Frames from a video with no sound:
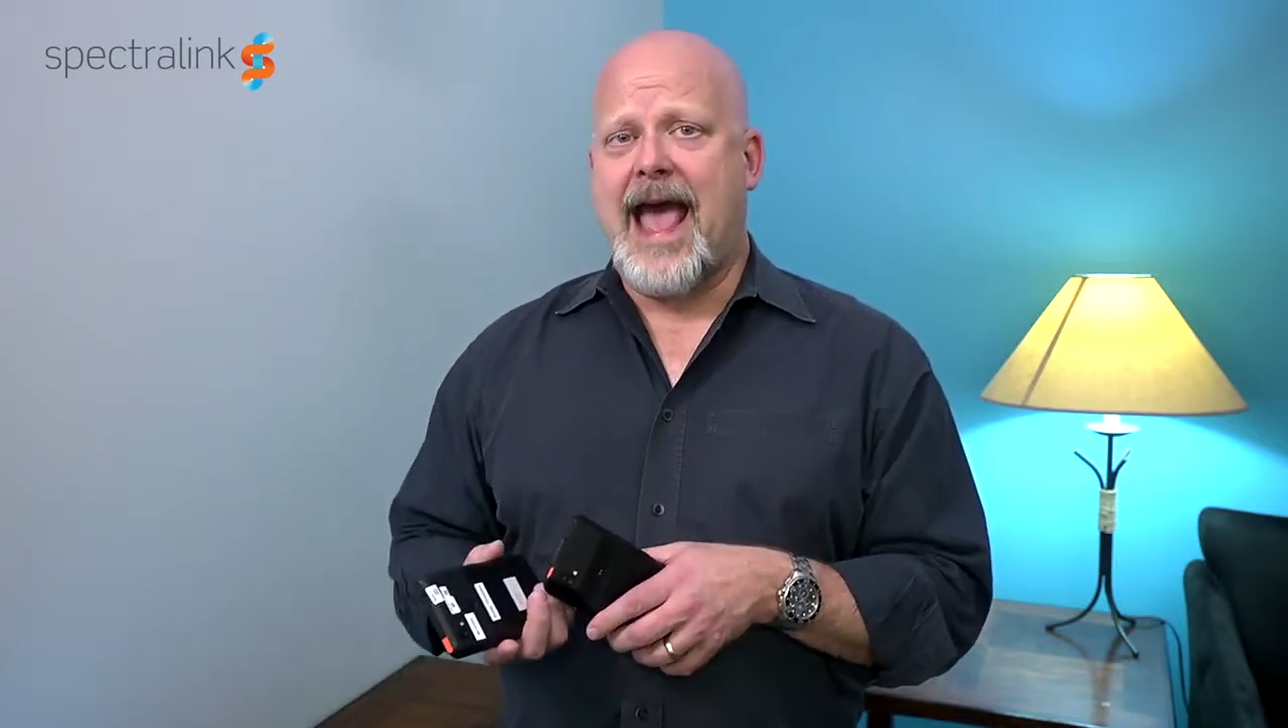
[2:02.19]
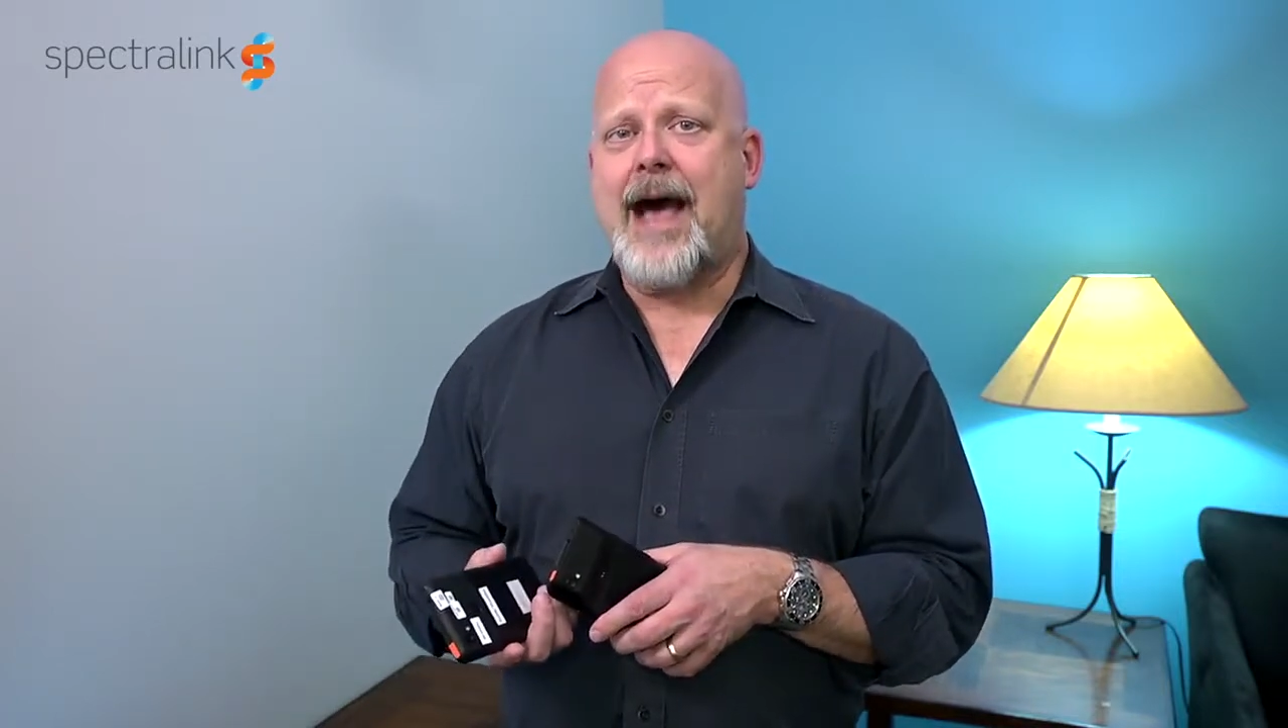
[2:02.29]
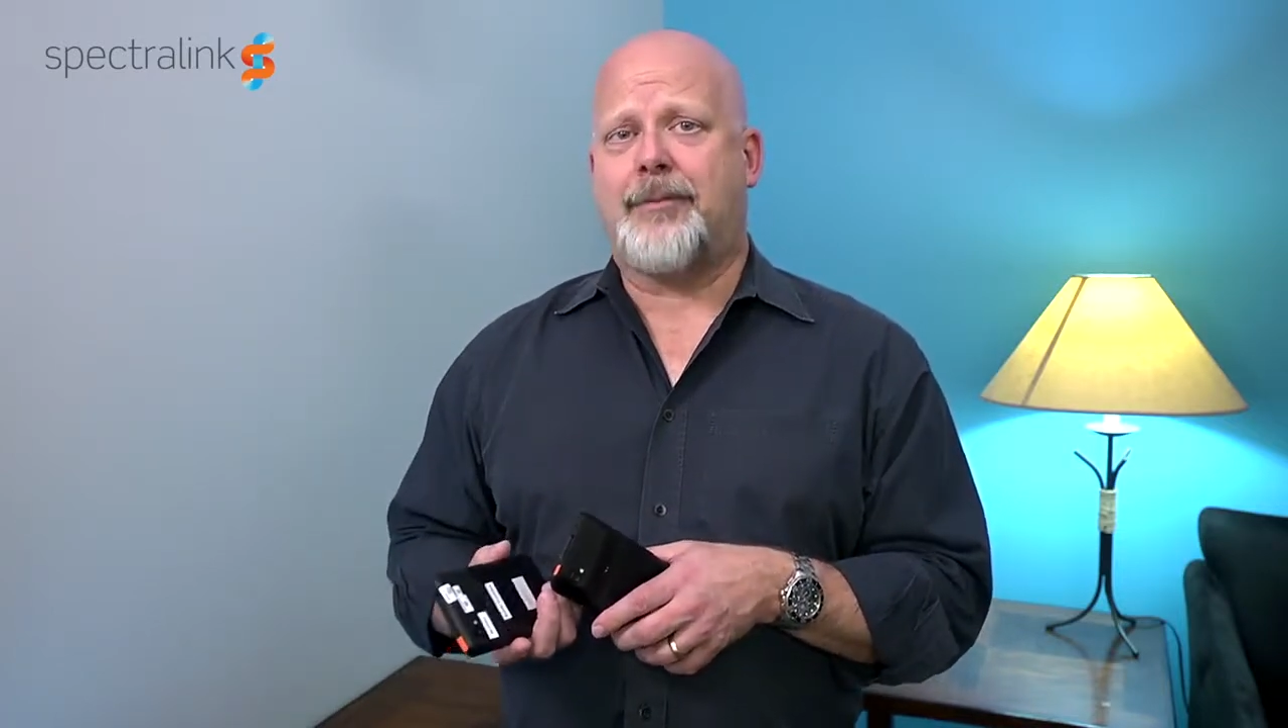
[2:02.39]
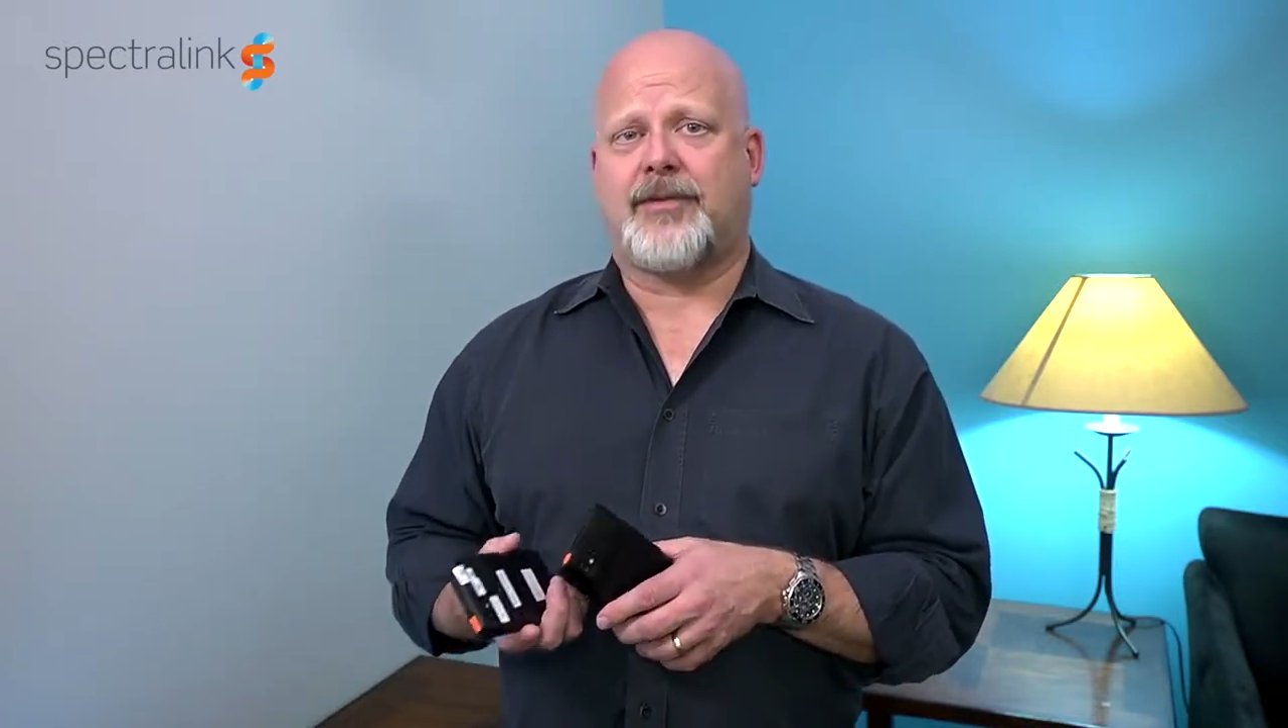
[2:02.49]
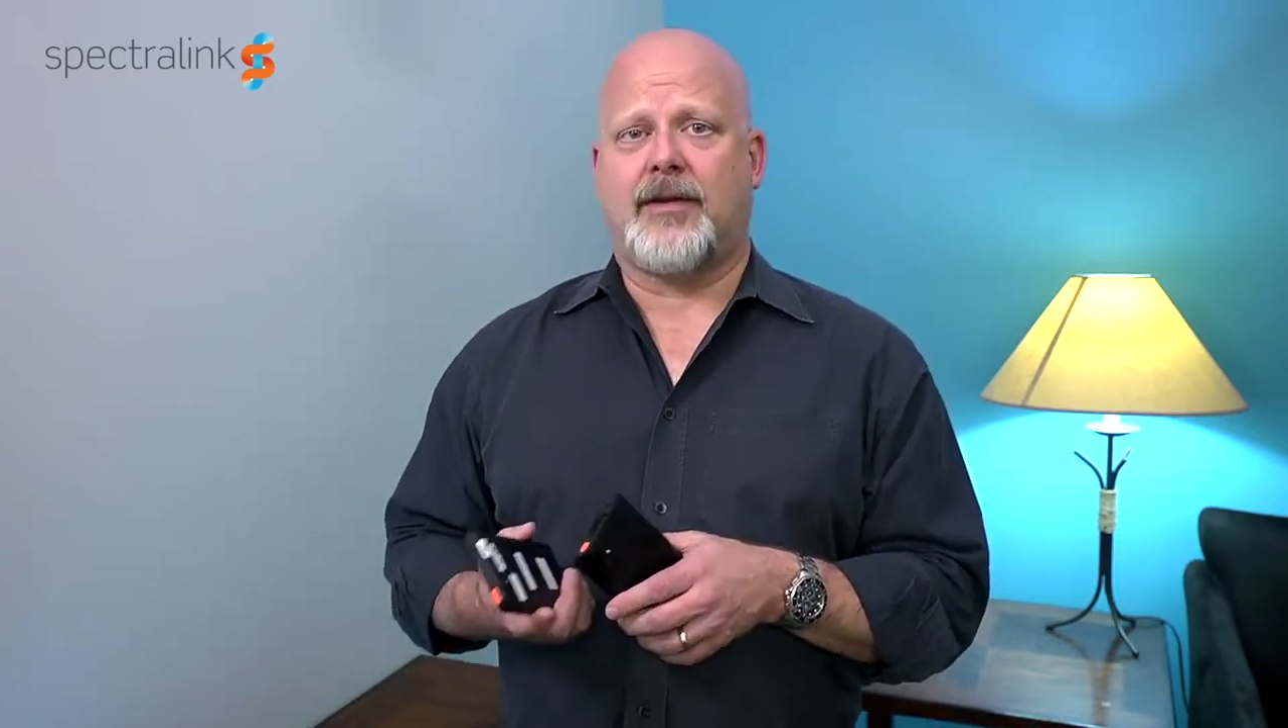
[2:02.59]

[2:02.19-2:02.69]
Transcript: apps